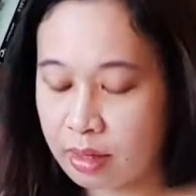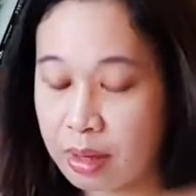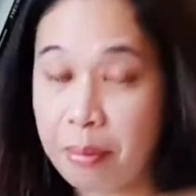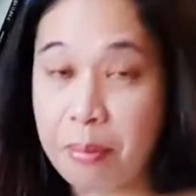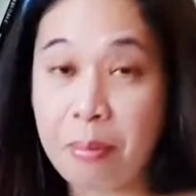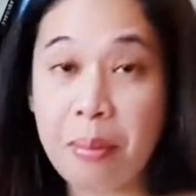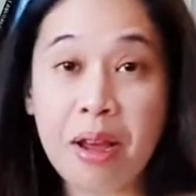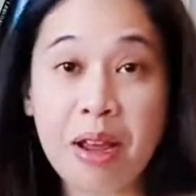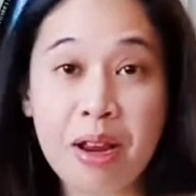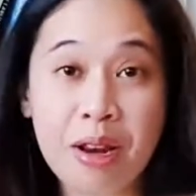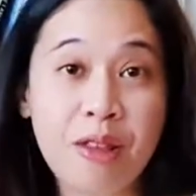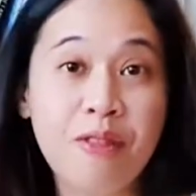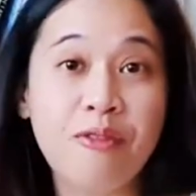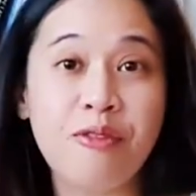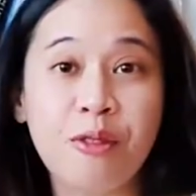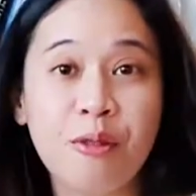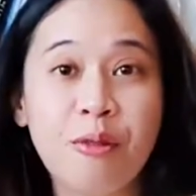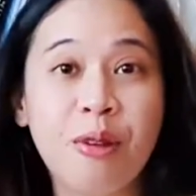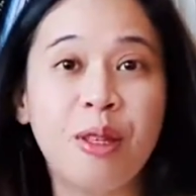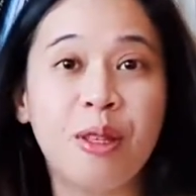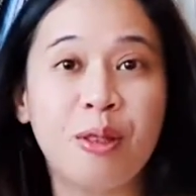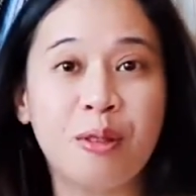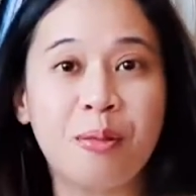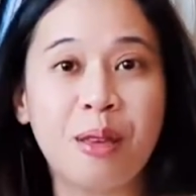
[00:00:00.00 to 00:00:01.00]
But if you
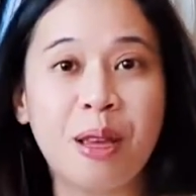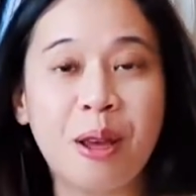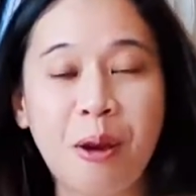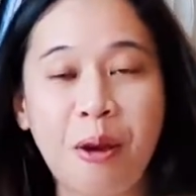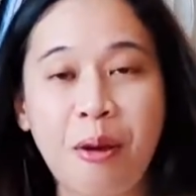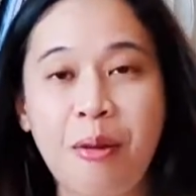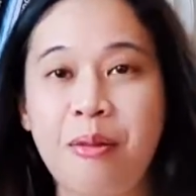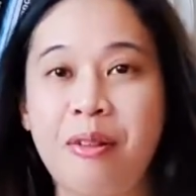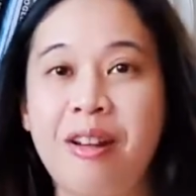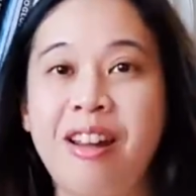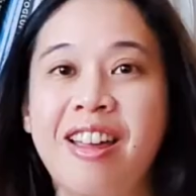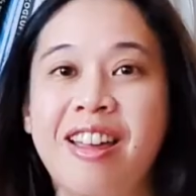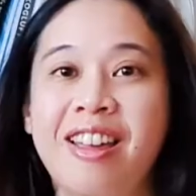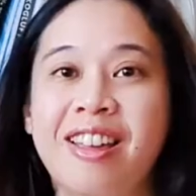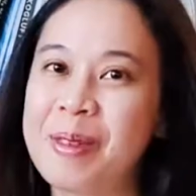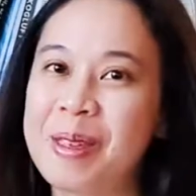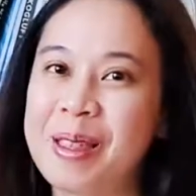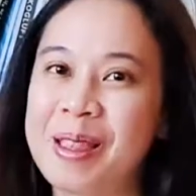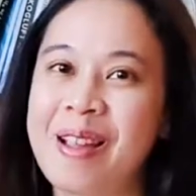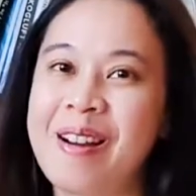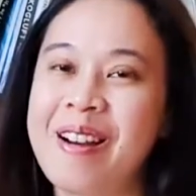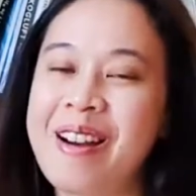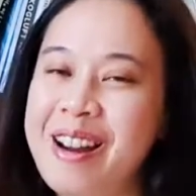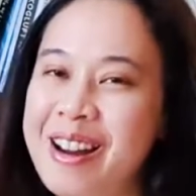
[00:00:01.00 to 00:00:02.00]
want to be correct,
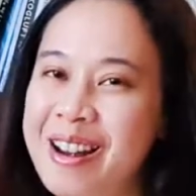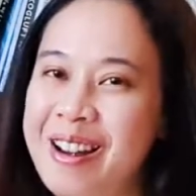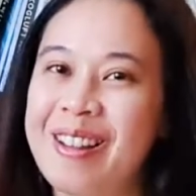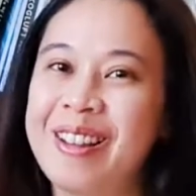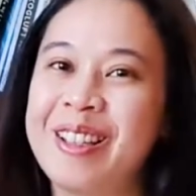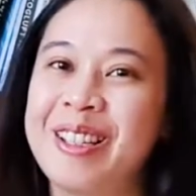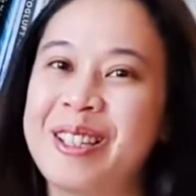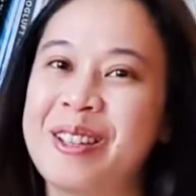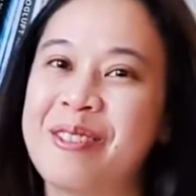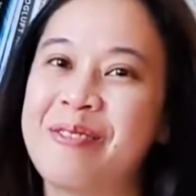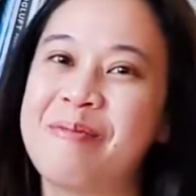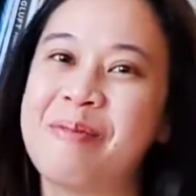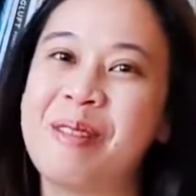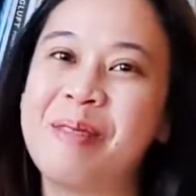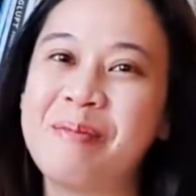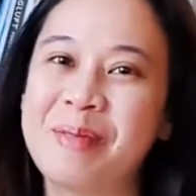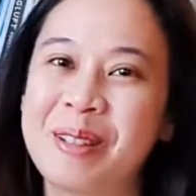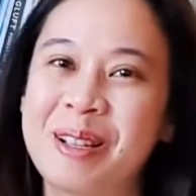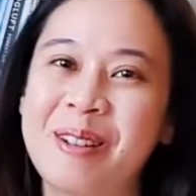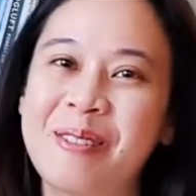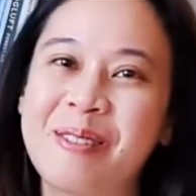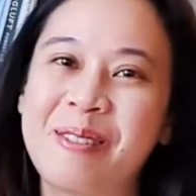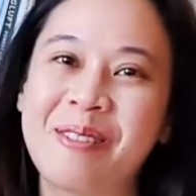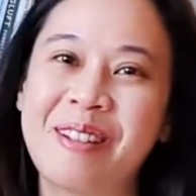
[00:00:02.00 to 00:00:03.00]
there are lots of
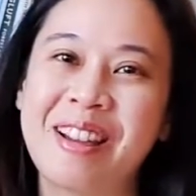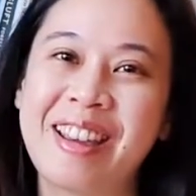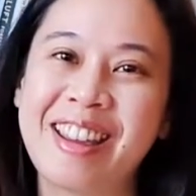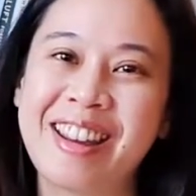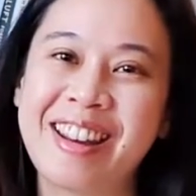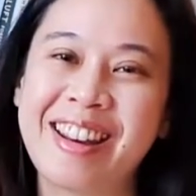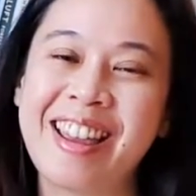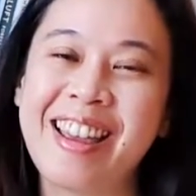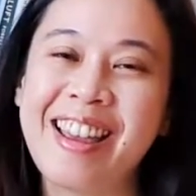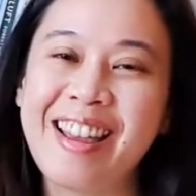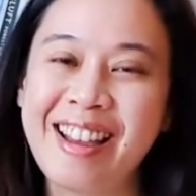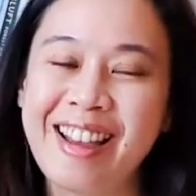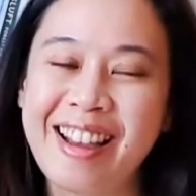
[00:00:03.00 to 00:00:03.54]
people quite